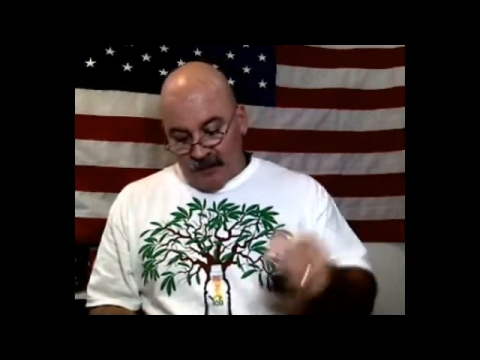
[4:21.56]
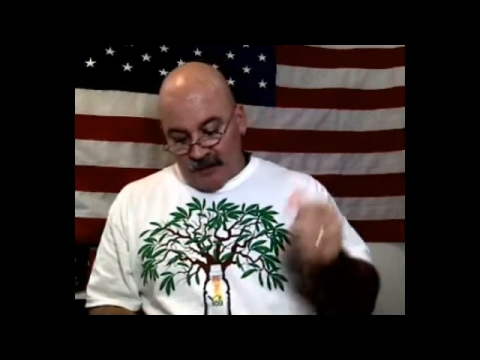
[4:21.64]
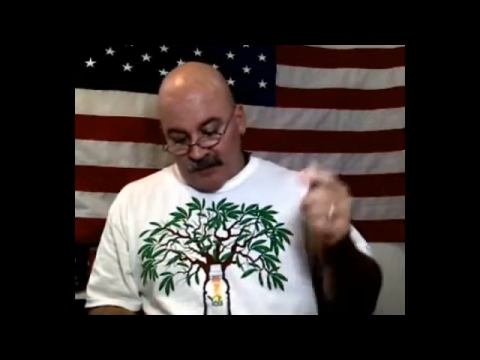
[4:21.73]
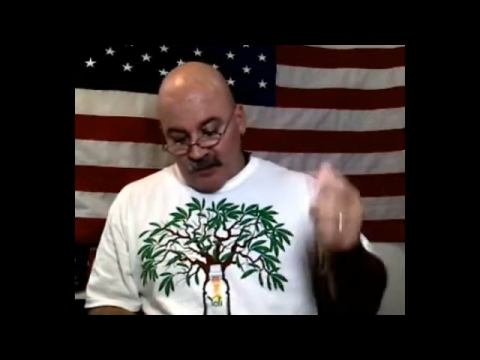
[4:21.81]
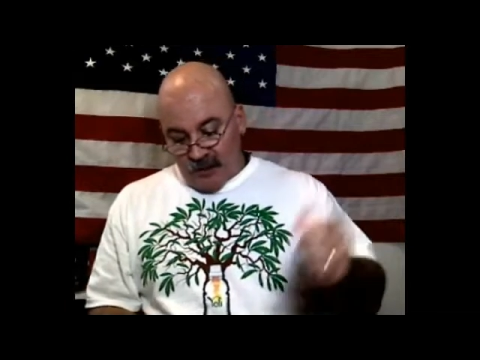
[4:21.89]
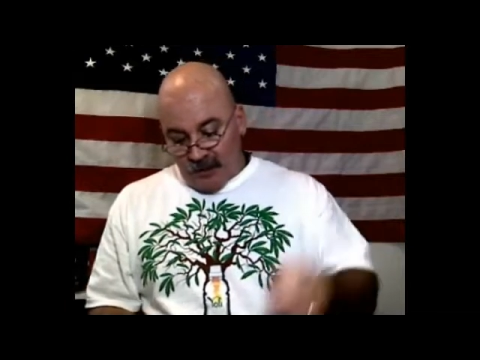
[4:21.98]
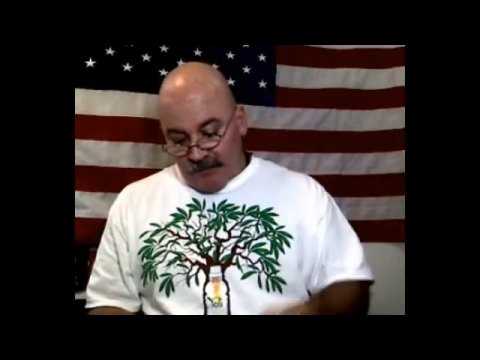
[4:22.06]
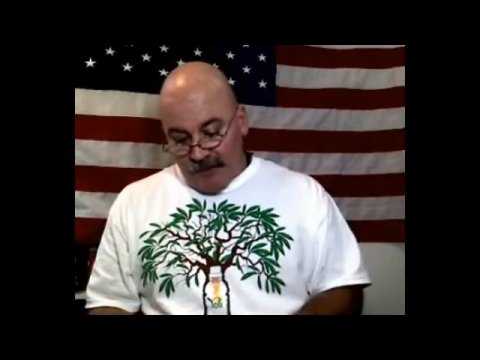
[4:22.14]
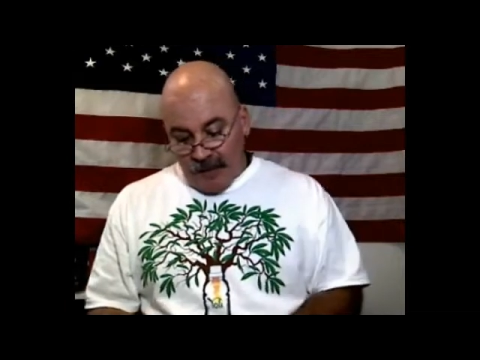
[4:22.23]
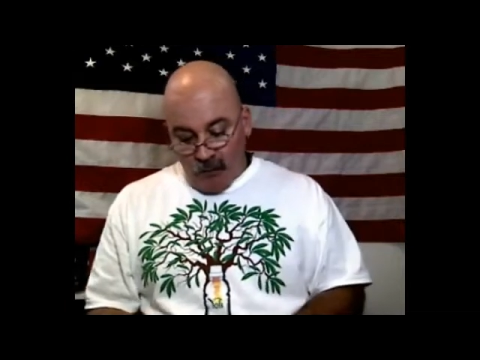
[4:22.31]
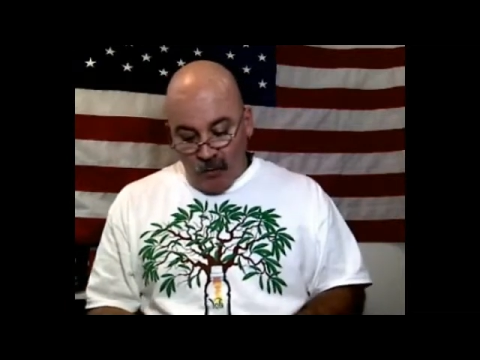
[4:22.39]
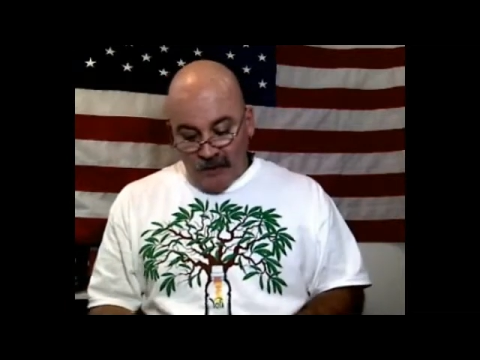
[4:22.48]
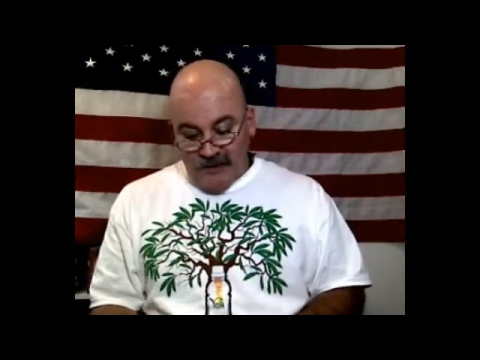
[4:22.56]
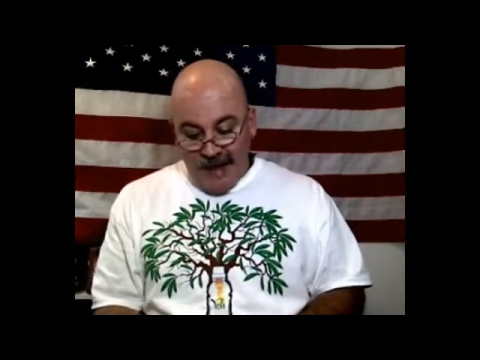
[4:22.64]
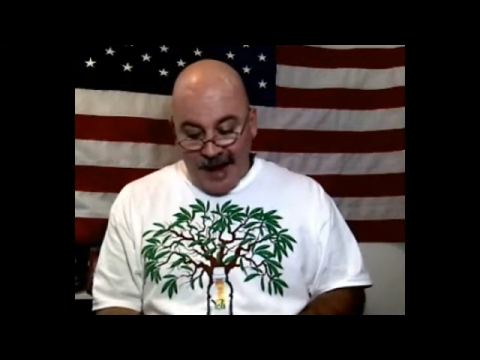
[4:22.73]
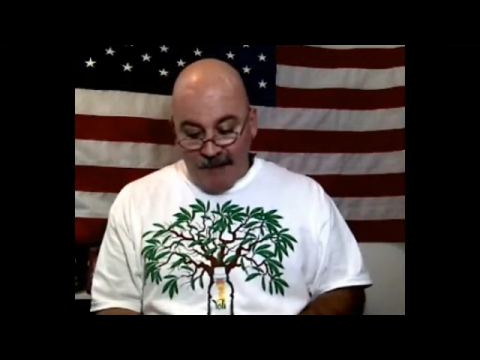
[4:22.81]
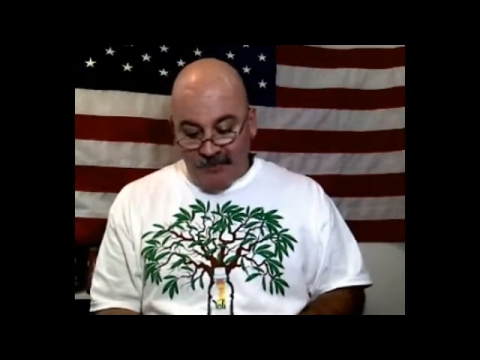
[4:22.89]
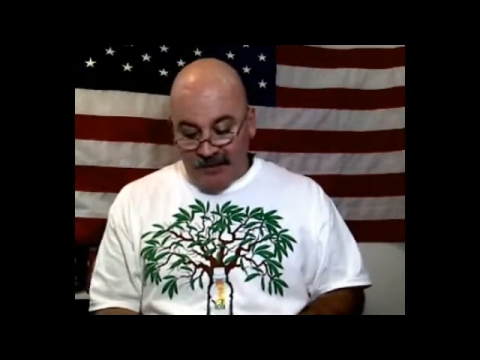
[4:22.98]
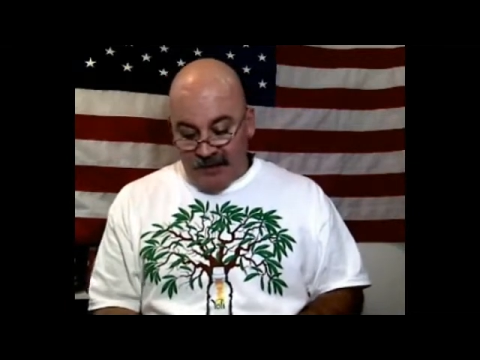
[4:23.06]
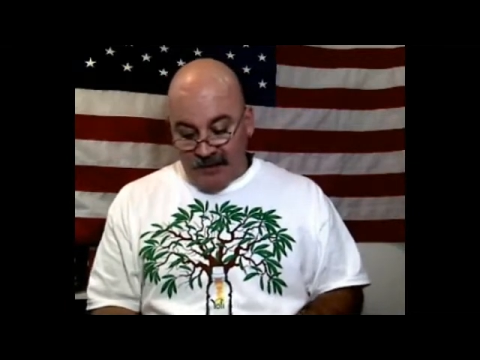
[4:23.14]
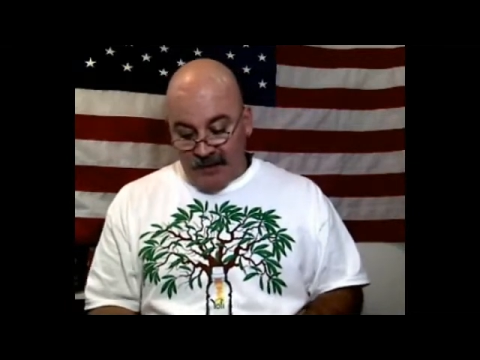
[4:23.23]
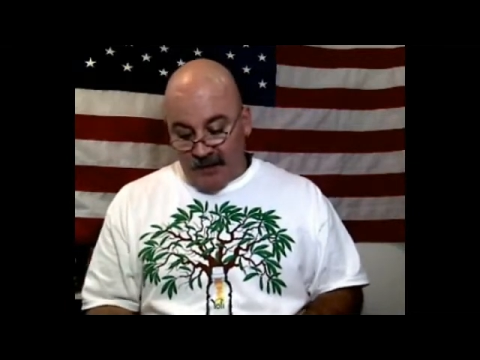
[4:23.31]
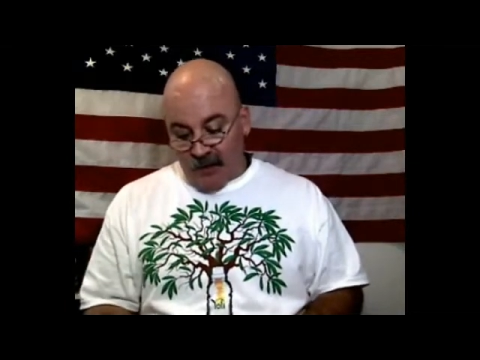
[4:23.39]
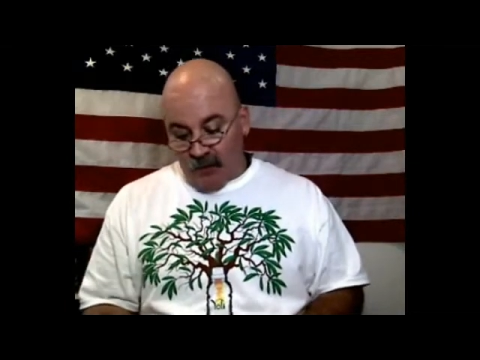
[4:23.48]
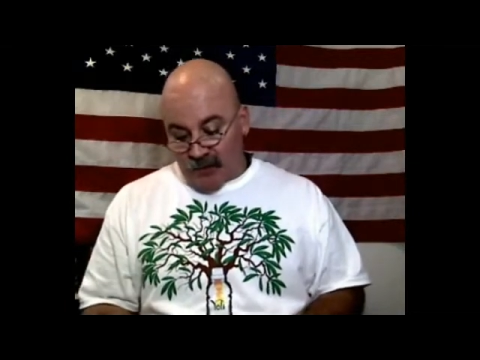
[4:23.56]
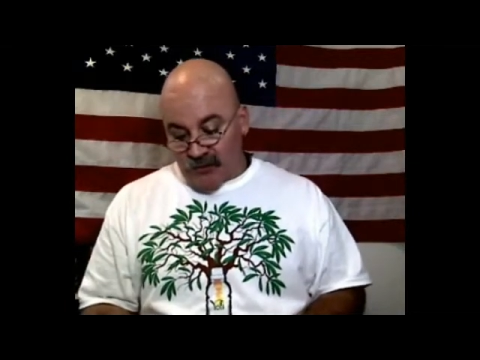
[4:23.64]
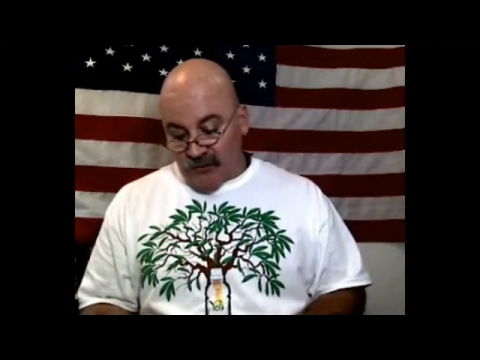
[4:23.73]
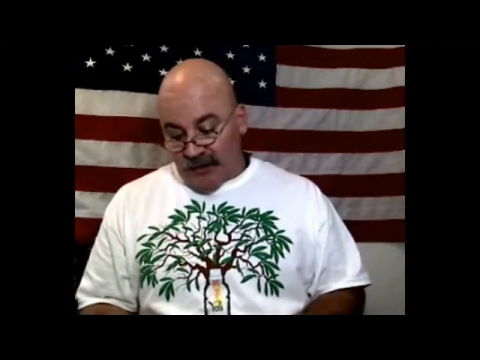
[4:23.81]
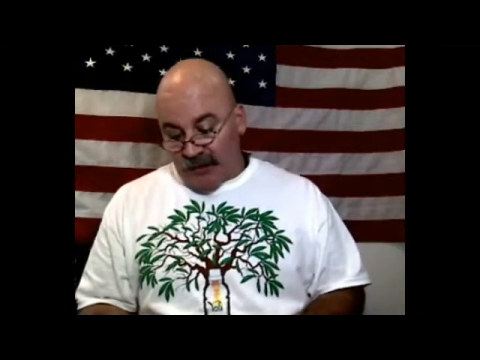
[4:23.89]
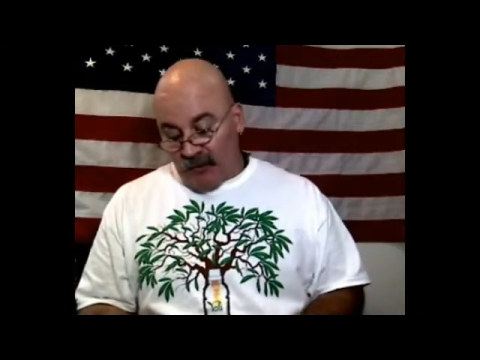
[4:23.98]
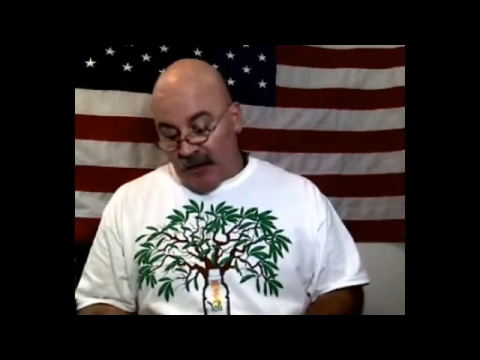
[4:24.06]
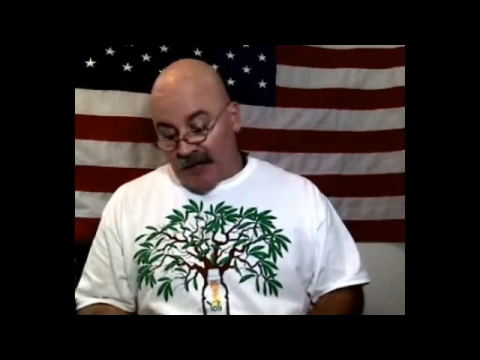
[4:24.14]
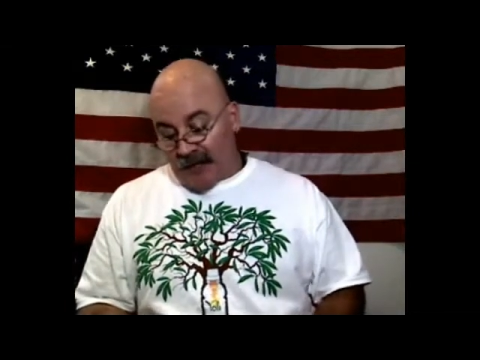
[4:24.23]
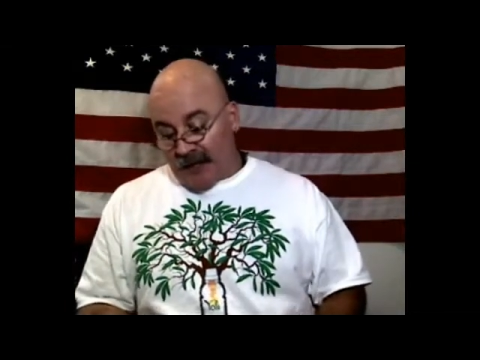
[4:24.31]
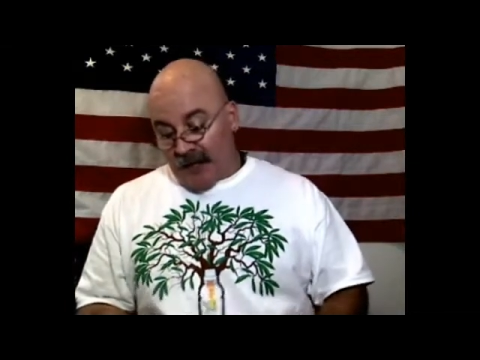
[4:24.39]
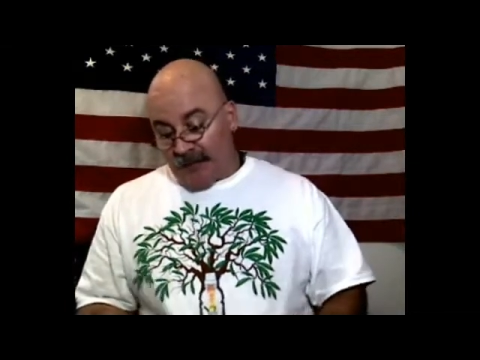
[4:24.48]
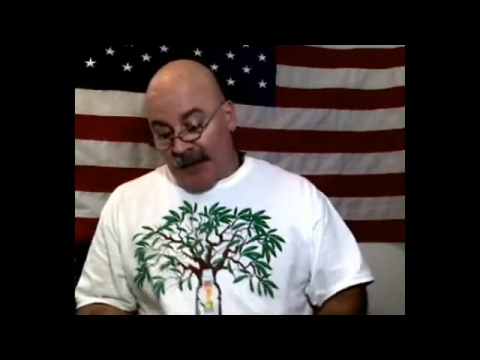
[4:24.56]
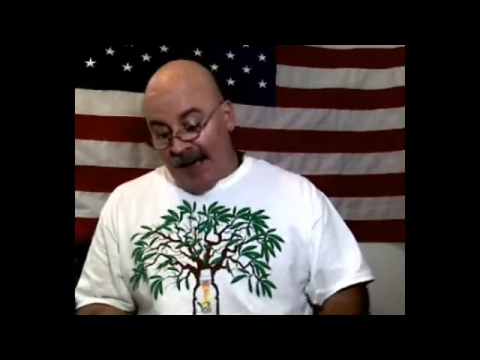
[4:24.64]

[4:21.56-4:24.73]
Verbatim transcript: Let's look about what's happening here. What's really cranking up?